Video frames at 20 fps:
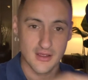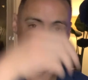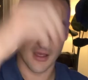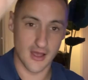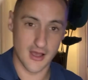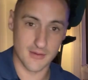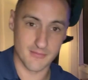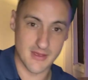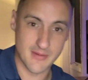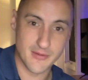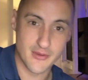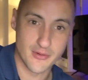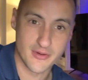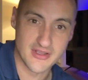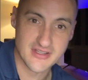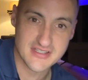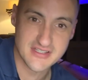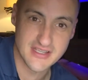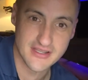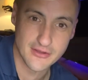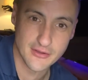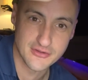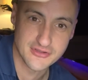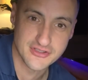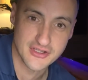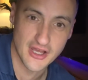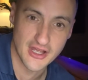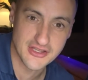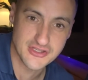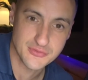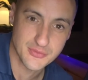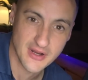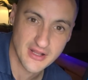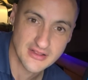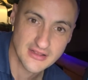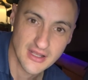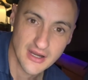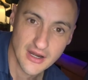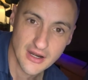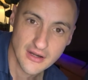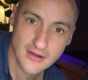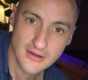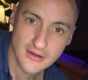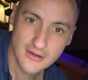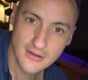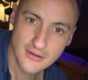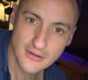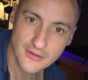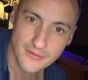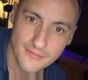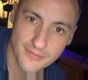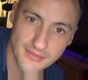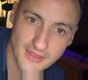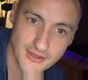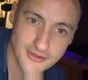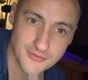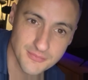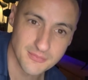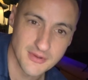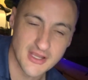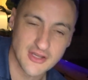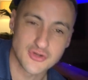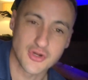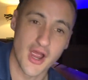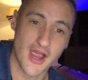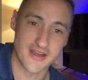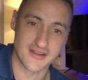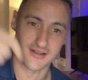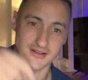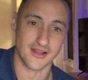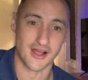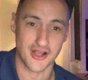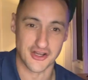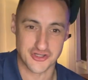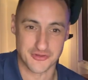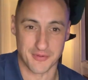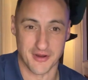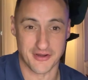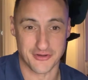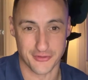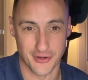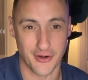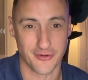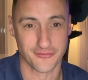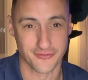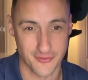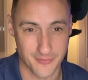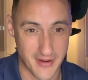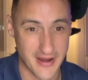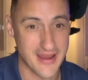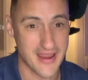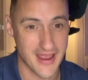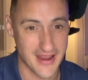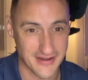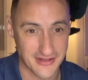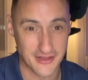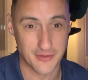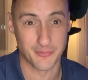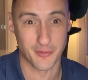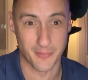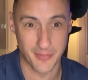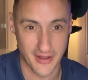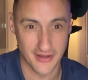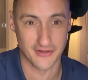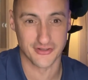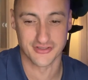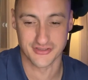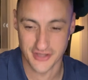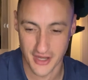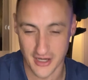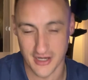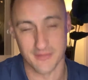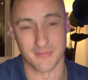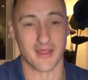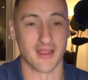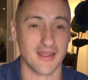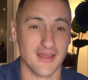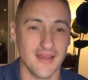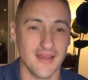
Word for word: Uh, maybe you can see those cuts right there. That's me trying to launch my drone from my hand and the propeller's cutting me.